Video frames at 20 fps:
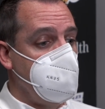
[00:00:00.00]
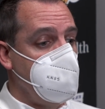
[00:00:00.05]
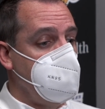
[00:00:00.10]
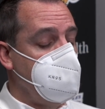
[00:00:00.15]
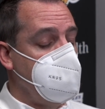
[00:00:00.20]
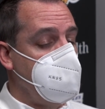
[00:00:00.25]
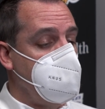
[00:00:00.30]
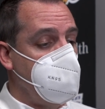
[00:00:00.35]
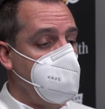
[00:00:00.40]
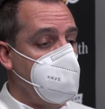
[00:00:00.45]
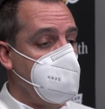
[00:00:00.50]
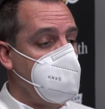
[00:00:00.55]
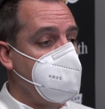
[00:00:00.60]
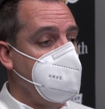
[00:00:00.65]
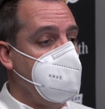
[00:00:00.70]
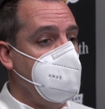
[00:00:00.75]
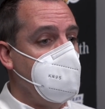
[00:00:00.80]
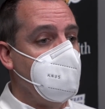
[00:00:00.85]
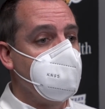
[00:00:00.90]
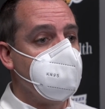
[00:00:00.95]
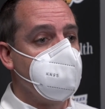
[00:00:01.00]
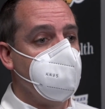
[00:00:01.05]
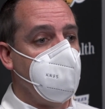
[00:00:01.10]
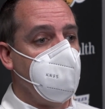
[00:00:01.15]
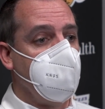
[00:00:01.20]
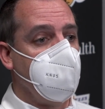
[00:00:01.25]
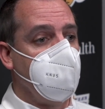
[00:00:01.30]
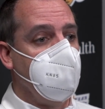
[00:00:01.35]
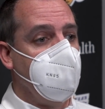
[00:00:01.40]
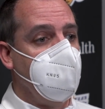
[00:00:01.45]
whether he has the
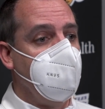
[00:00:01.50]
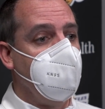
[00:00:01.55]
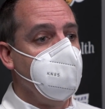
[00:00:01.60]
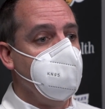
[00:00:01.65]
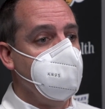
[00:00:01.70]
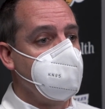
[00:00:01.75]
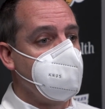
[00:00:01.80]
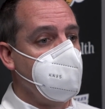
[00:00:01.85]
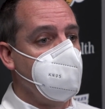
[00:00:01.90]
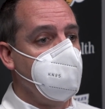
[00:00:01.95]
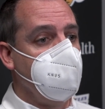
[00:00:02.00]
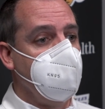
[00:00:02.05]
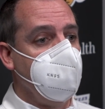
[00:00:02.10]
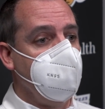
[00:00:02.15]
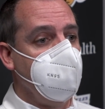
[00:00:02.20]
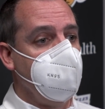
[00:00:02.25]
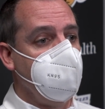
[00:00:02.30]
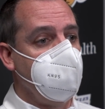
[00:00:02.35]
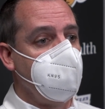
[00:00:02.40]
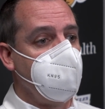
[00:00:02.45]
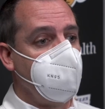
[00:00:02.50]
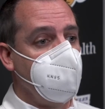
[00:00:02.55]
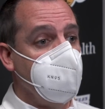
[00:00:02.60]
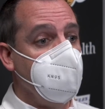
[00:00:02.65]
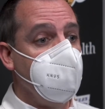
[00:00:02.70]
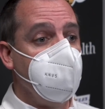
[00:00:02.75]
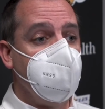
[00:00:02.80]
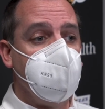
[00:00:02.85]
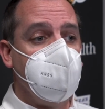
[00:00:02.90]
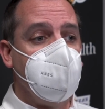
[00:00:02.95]
ball or not, he's going to be
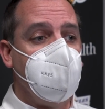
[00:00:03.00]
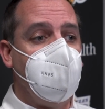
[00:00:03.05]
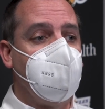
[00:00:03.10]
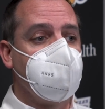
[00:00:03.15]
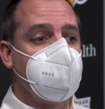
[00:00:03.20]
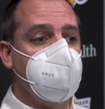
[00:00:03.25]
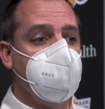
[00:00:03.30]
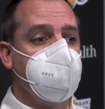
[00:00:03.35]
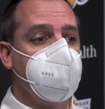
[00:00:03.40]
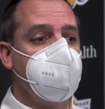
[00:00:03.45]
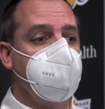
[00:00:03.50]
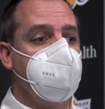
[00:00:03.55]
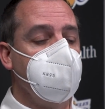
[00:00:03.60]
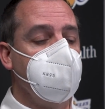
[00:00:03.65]
really, really active,